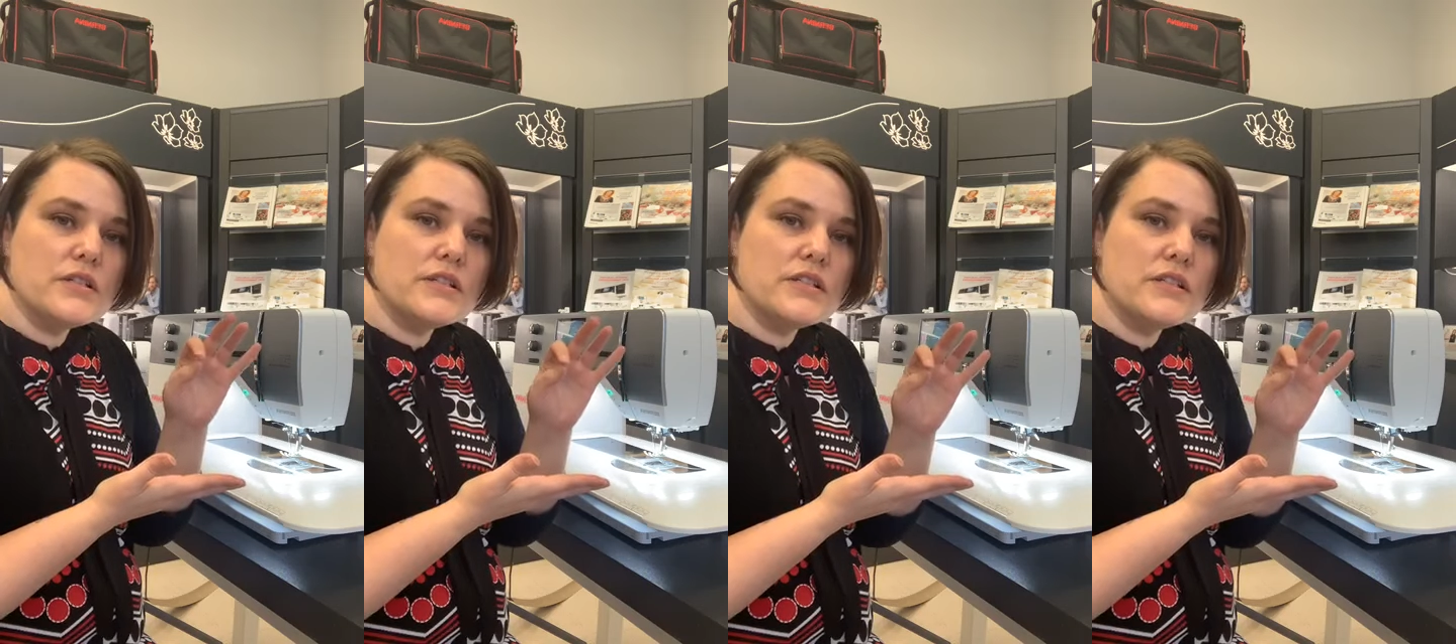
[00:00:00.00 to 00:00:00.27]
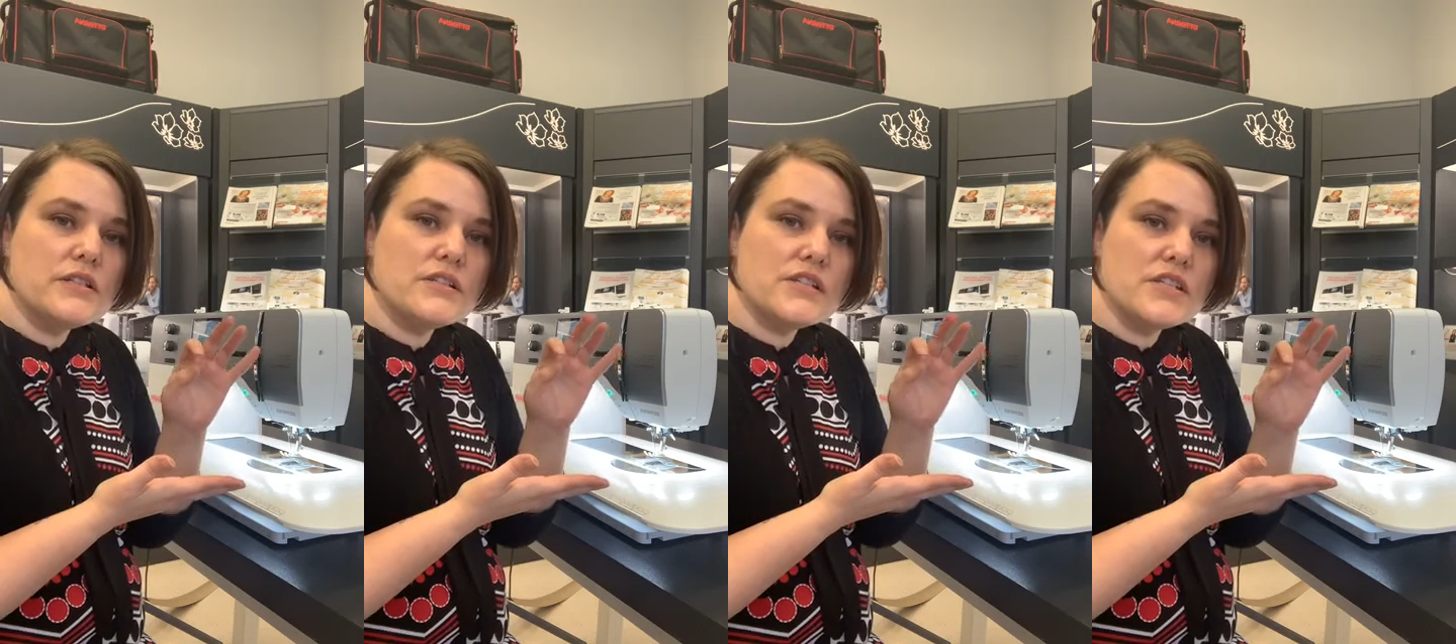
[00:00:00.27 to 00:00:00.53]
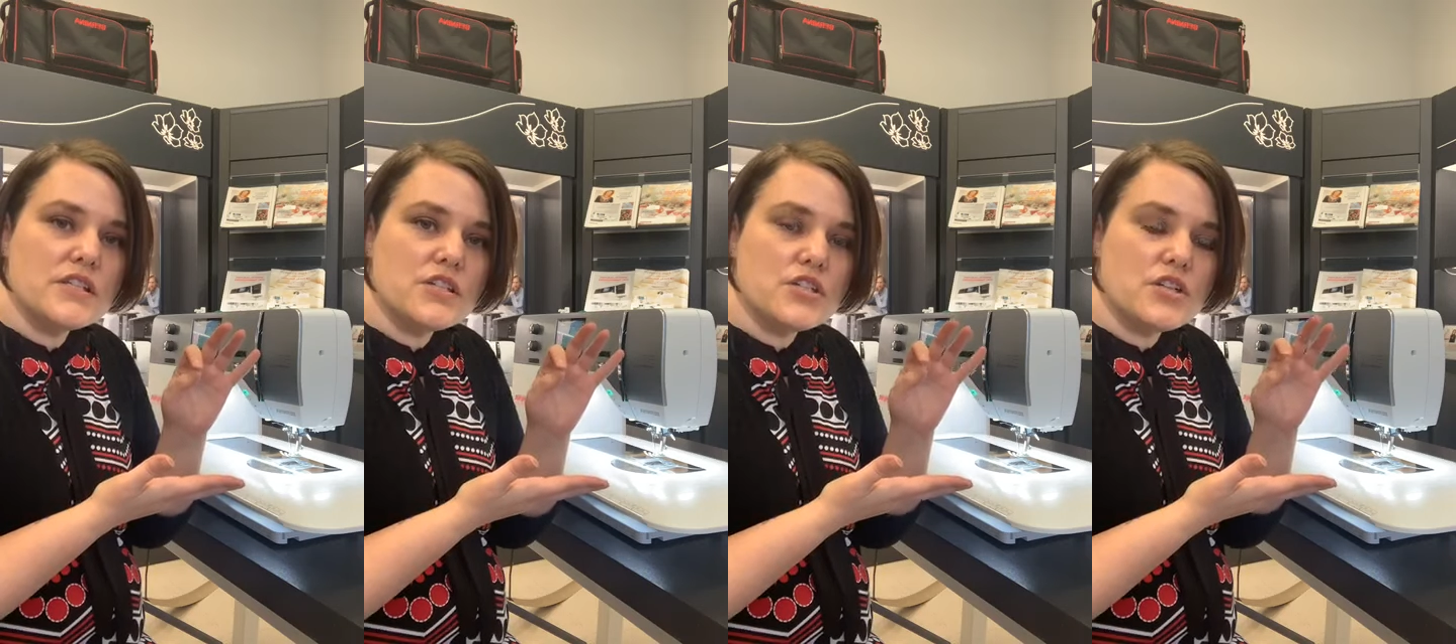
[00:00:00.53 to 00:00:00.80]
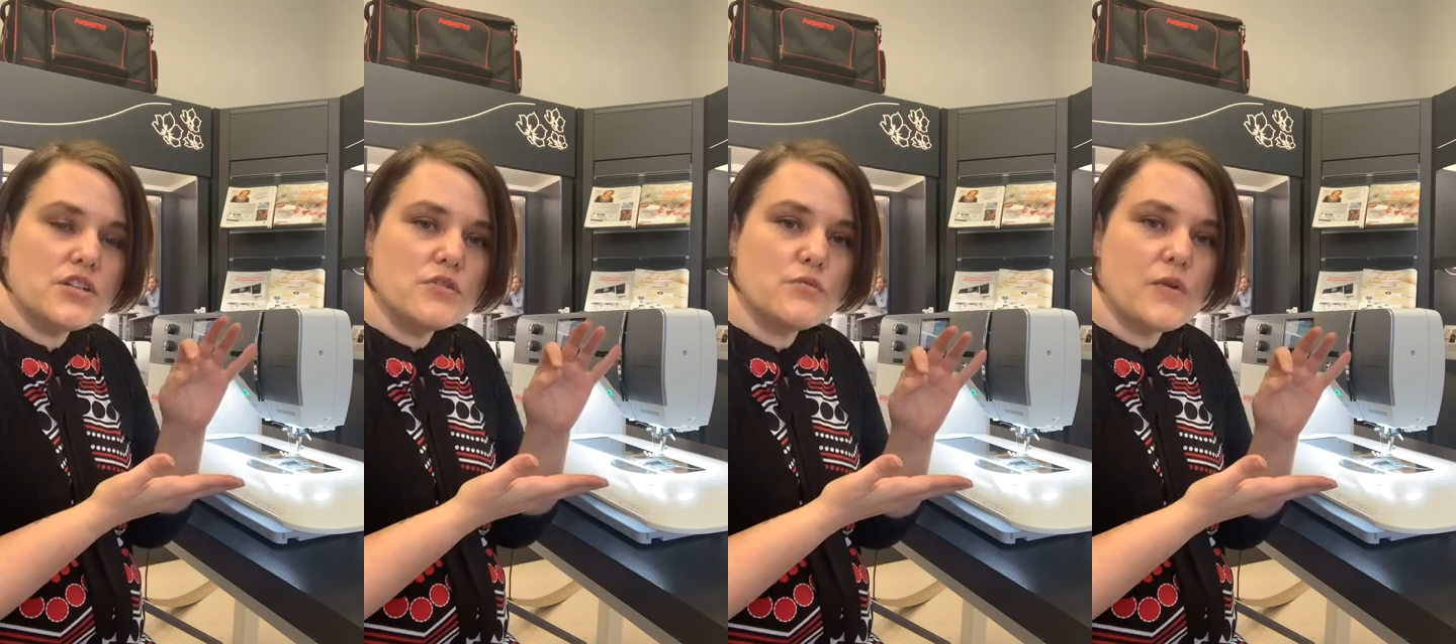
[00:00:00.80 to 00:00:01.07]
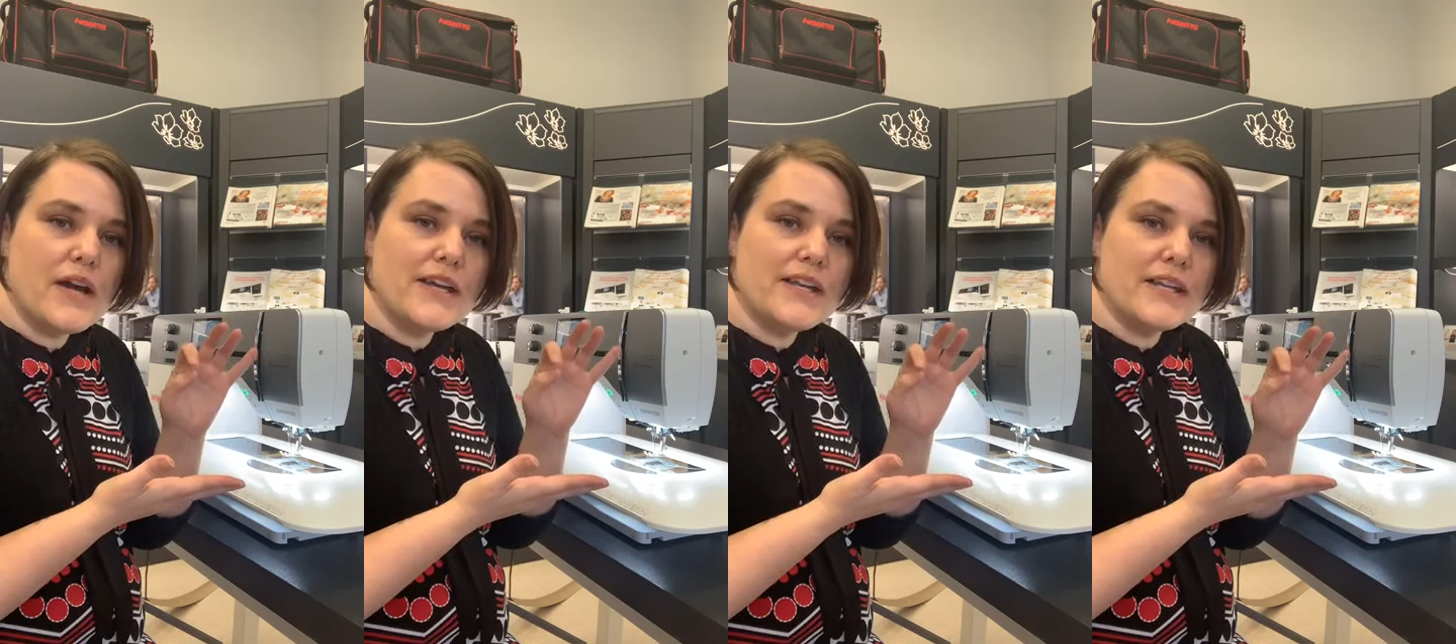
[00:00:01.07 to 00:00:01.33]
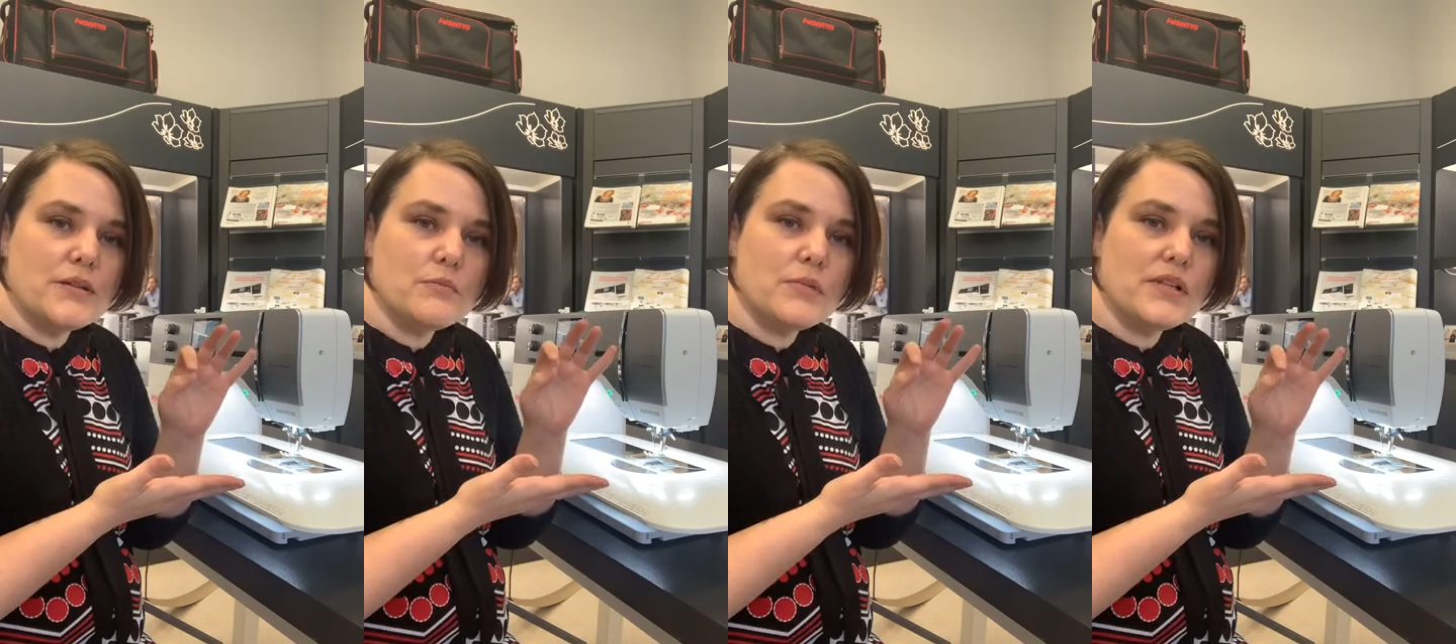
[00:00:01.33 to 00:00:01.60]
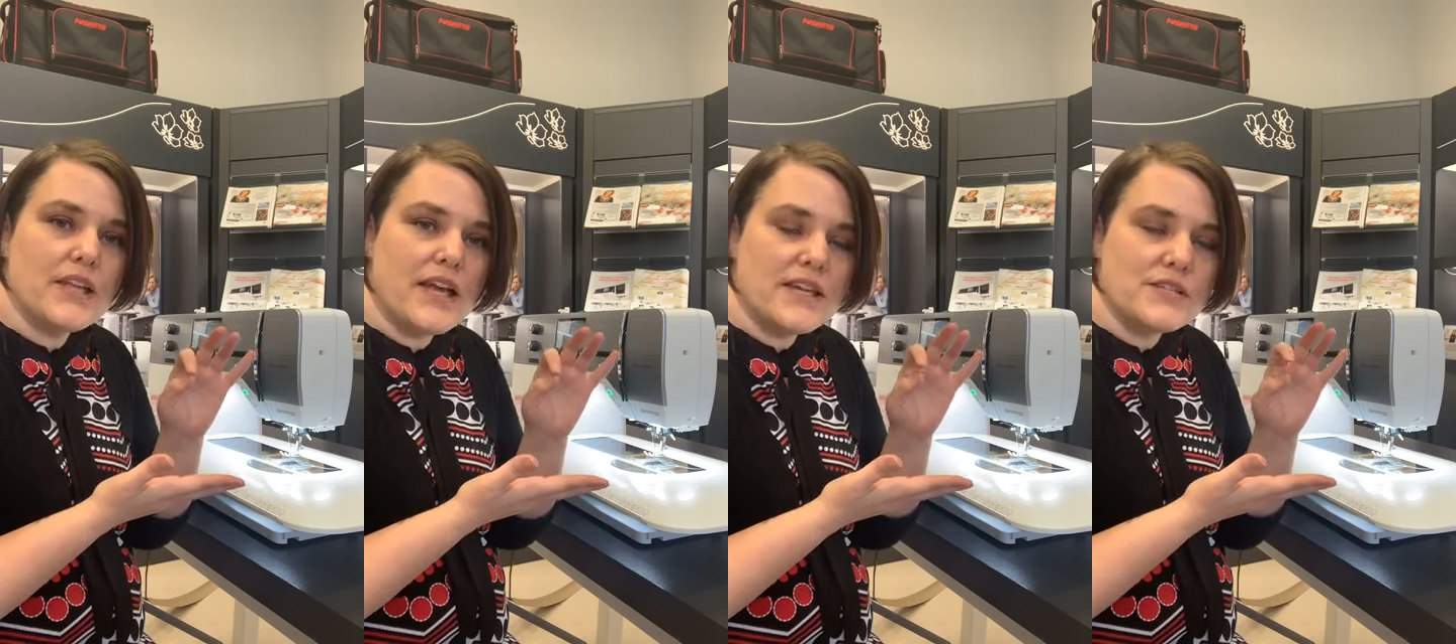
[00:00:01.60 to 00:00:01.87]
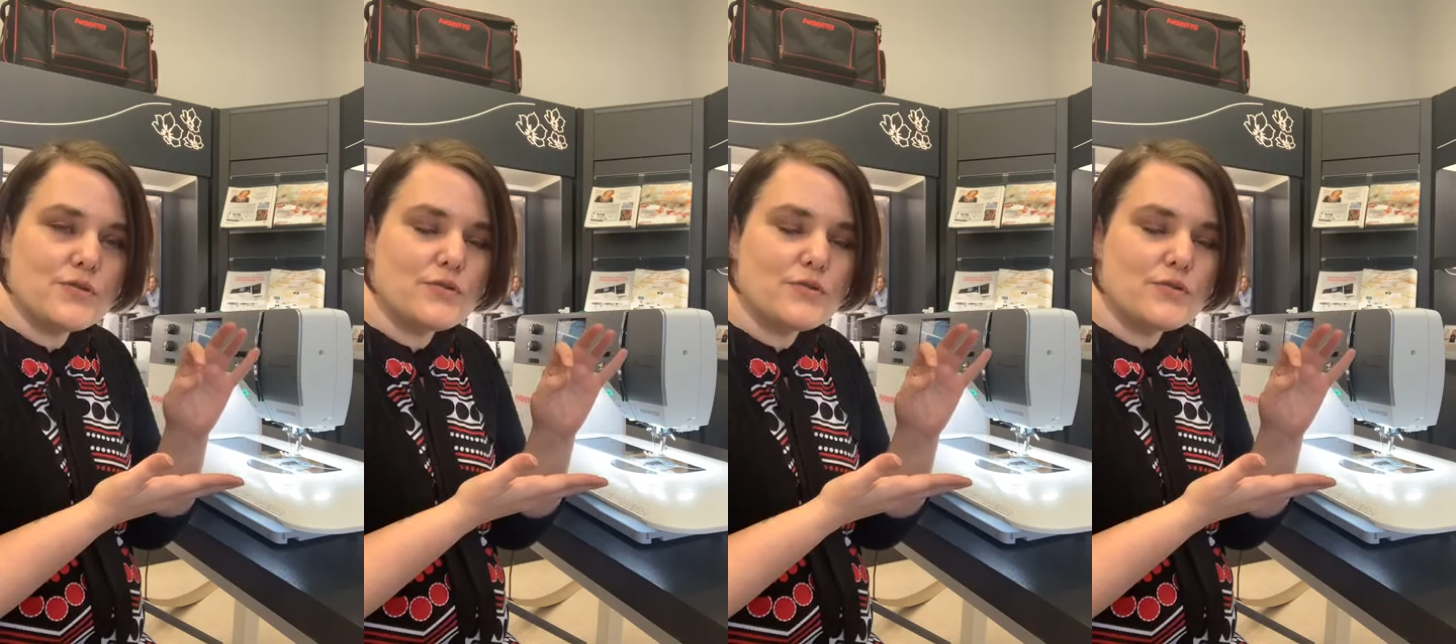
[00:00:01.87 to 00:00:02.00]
little stitches right in place,